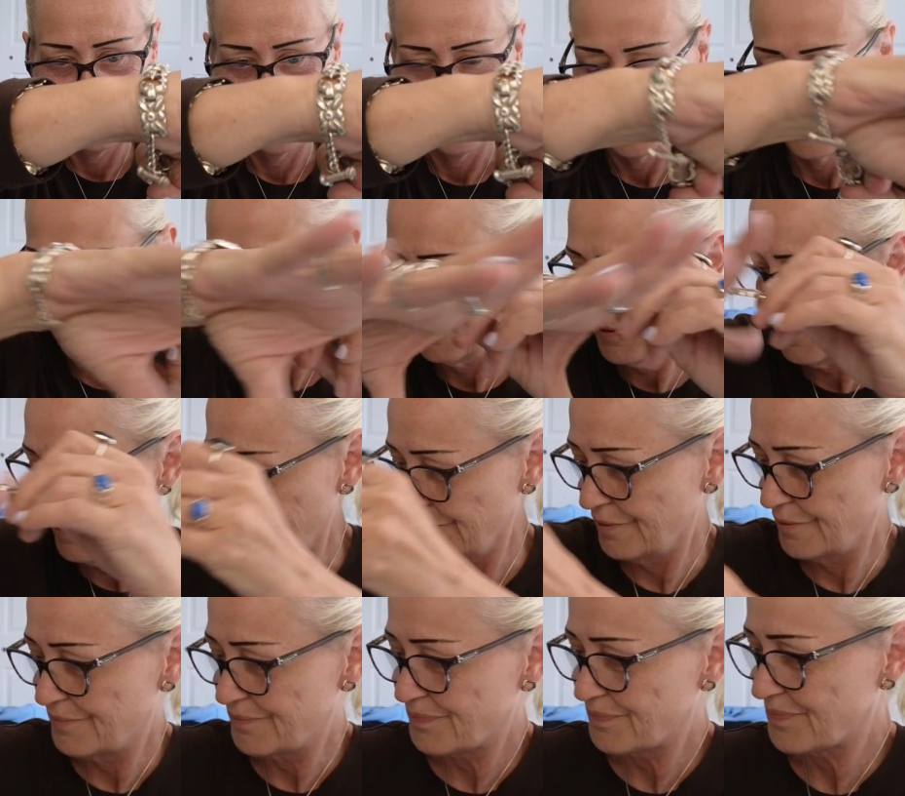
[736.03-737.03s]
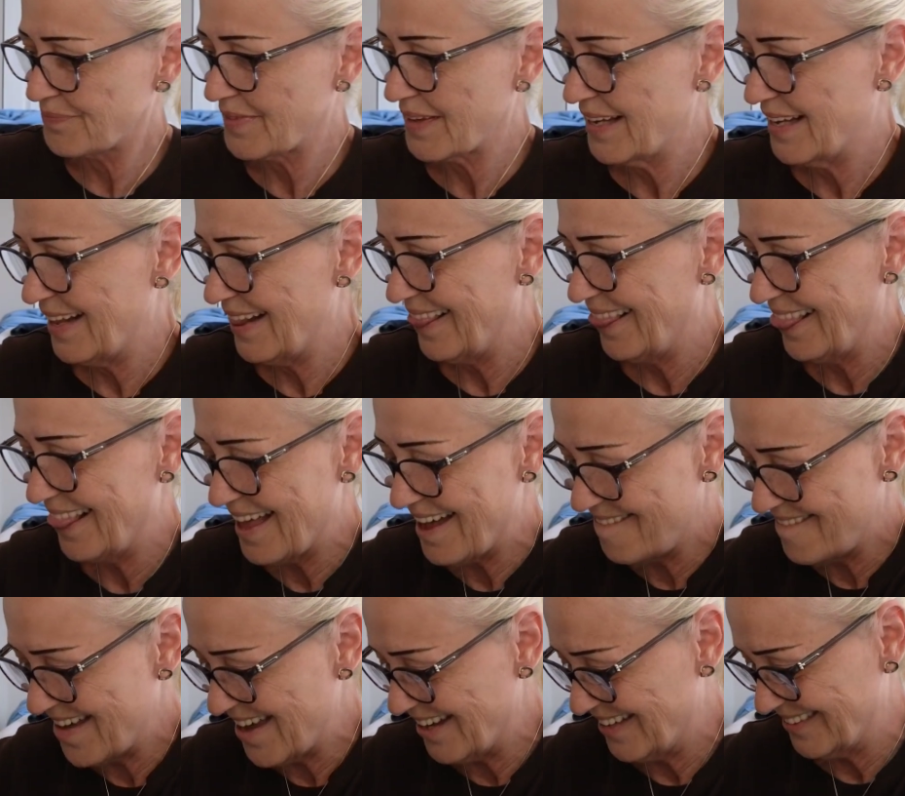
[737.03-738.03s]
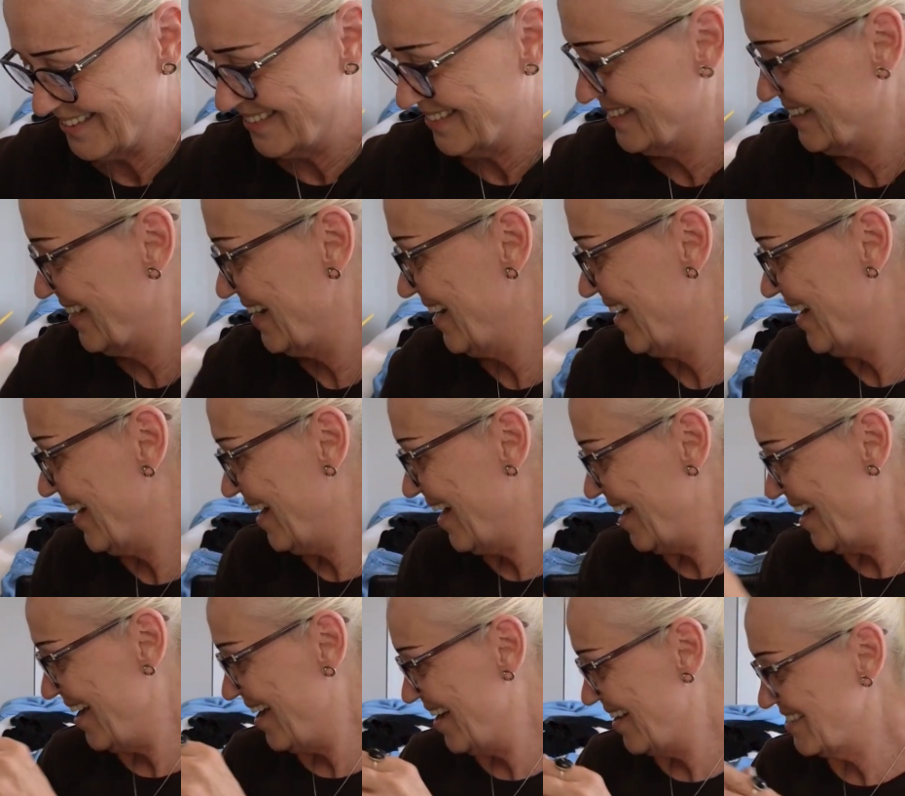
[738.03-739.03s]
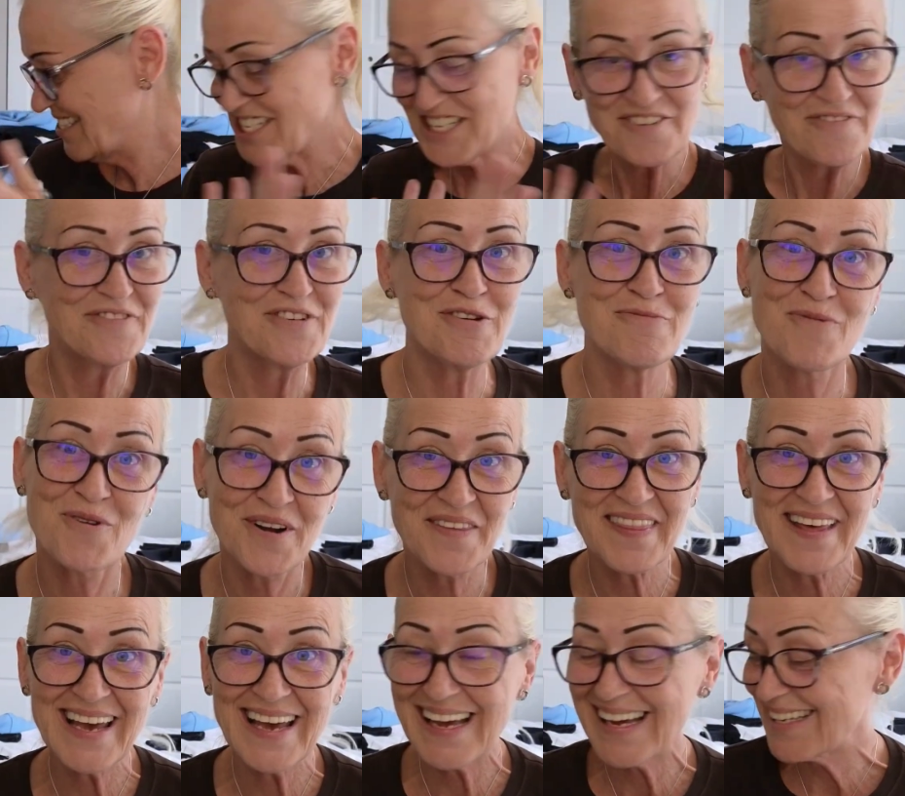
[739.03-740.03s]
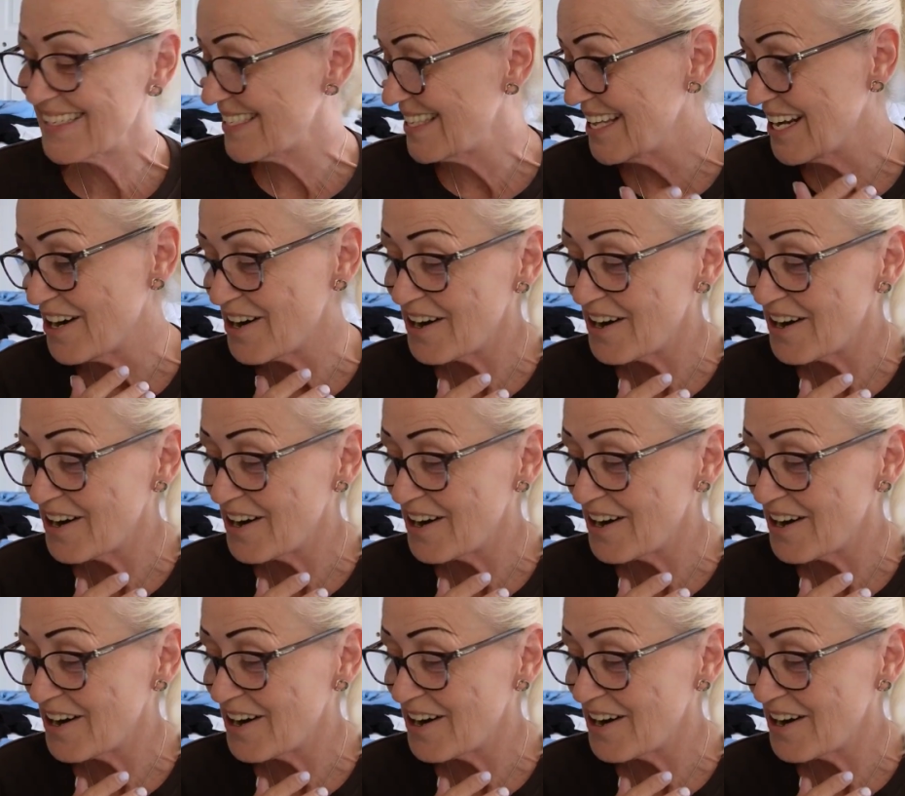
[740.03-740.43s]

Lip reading: Woo! Love it. Just a few more things that are